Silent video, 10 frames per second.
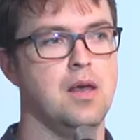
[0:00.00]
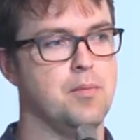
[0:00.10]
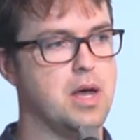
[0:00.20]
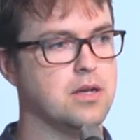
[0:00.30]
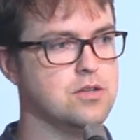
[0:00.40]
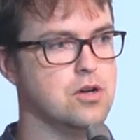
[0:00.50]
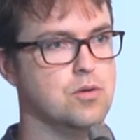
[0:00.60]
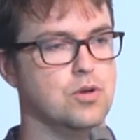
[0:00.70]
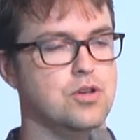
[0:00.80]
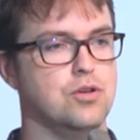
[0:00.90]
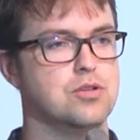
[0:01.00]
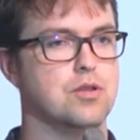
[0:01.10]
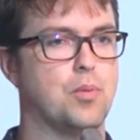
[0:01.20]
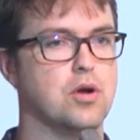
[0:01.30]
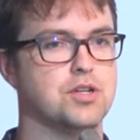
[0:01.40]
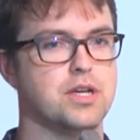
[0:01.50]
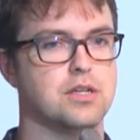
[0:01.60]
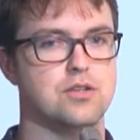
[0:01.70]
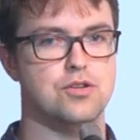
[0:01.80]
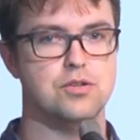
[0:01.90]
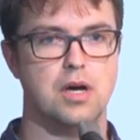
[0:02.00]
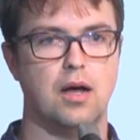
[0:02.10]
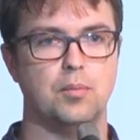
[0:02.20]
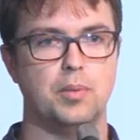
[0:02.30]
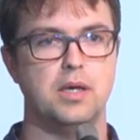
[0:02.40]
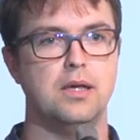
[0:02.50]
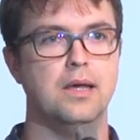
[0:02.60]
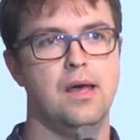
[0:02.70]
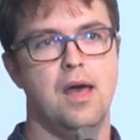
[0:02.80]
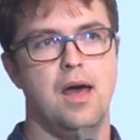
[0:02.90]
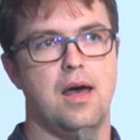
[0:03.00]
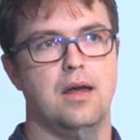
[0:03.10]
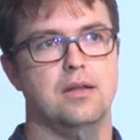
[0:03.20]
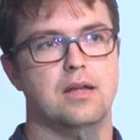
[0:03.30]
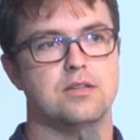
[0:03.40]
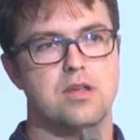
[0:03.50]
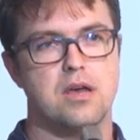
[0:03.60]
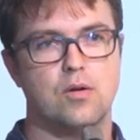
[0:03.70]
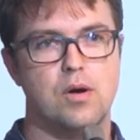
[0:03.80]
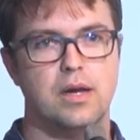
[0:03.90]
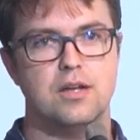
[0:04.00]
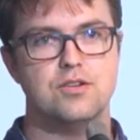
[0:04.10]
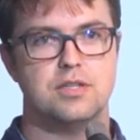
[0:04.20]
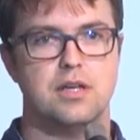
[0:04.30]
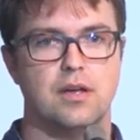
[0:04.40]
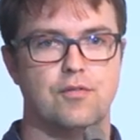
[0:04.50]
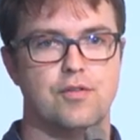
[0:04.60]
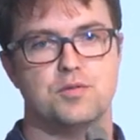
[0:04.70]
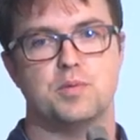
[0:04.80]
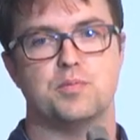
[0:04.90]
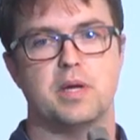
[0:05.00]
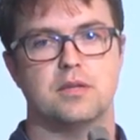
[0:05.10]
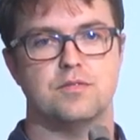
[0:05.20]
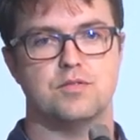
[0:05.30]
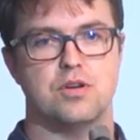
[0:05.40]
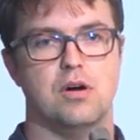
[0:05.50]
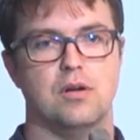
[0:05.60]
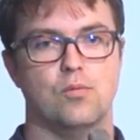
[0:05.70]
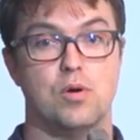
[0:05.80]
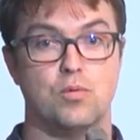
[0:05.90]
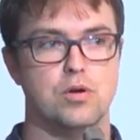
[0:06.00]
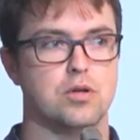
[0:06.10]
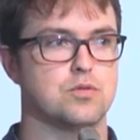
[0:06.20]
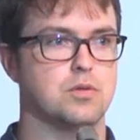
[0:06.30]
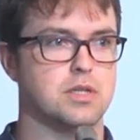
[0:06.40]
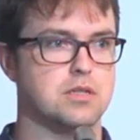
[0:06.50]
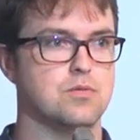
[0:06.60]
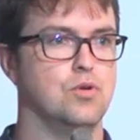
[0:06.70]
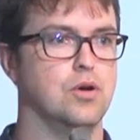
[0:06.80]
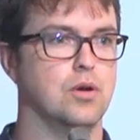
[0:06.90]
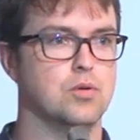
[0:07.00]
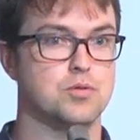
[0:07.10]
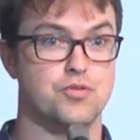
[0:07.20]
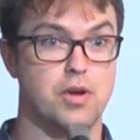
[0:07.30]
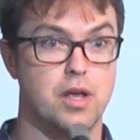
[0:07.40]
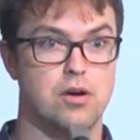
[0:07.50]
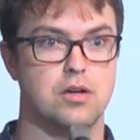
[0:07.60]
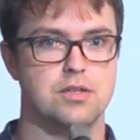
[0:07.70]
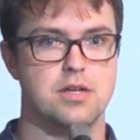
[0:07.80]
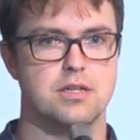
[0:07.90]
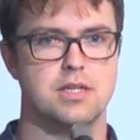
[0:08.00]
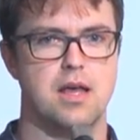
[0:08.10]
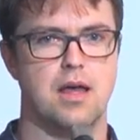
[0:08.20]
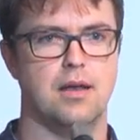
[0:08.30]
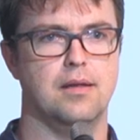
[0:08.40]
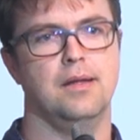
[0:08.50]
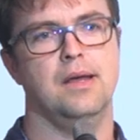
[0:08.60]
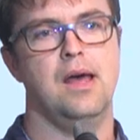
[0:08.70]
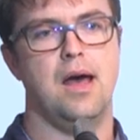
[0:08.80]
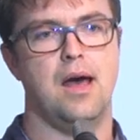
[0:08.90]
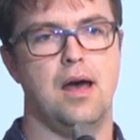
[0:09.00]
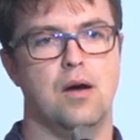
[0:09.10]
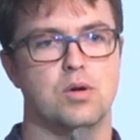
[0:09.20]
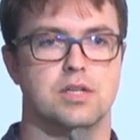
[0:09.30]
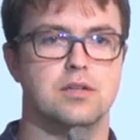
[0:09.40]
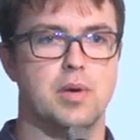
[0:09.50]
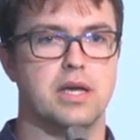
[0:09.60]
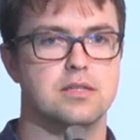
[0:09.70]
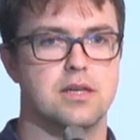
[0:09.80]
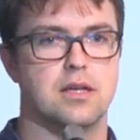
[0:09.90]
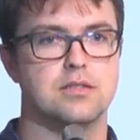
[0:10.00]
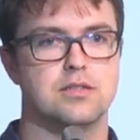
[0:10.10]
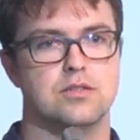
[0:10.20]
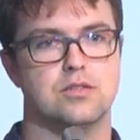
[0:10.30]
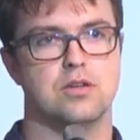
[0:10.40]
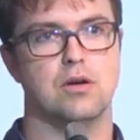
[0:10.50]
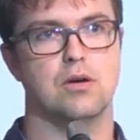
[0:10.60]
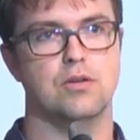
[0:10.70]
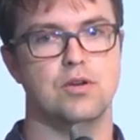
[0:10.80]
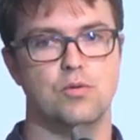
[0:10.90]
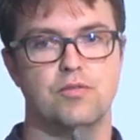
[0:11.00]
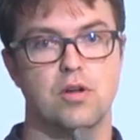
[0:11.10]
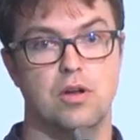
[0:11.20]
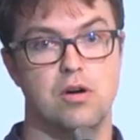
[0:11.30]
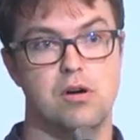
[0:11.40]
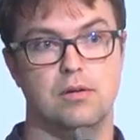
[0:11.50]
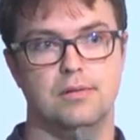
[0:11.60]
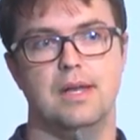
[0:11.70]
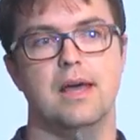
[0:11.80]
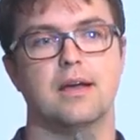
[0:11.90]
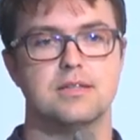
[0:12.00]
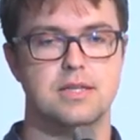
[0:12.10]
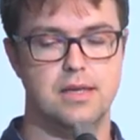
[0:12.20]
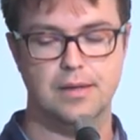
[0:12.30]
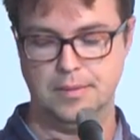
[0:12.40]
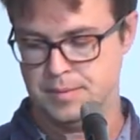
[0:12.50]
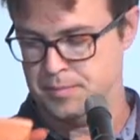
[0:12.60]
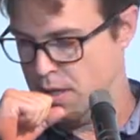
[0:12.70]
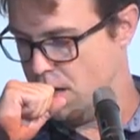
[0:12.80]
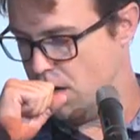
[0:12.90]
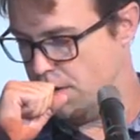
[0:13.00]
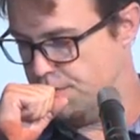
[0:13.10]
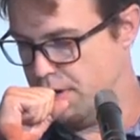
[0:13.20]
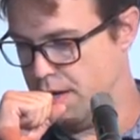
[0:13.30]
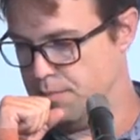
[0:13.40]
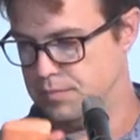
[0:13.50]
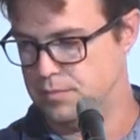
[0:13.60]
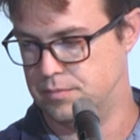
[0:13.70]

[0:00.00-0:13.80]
Matt and Don were new to the project and new to ILP. And, and so they had quite interesting, fresh perspectives on what works, what doesn't work, what was really hard to understand, uh, what didn't make sense. So, you know, we've got a long legacy of, um,